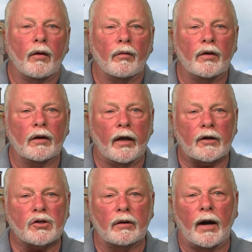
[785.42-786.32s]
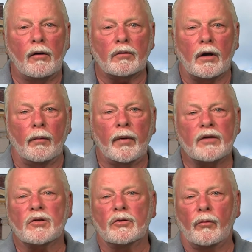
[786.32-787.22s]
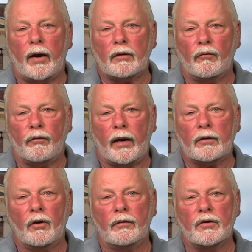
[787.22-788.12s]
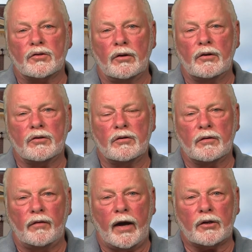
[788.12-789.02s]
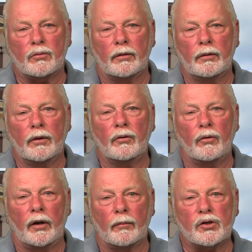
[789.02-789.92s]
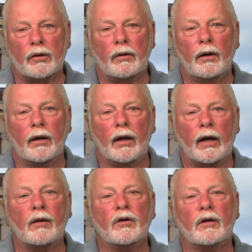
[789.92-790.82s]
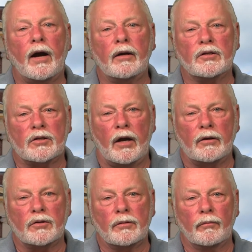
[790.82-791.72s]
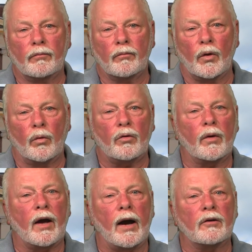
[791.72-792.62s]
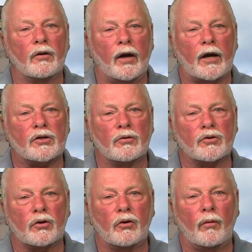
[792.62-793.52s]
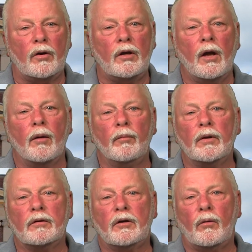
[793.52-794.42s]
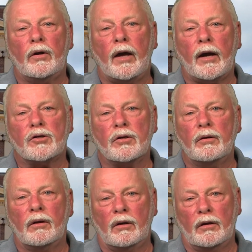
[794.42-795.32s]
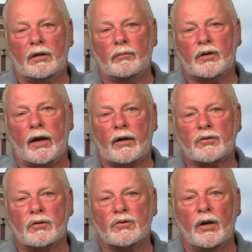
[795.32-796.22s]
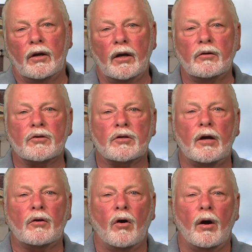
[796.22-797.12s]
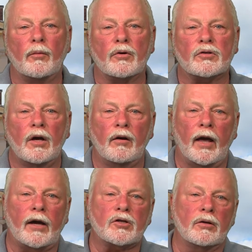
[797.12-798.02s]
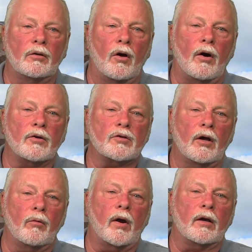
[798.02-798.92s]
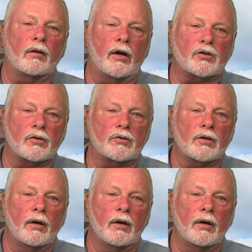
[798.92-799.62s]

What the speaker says: The election outcome has a direct effect on the citizens of Nashua, New Hampshire, and the United States with regard to national security, military action, income taxes, interstate commerce, national laws, and regulations.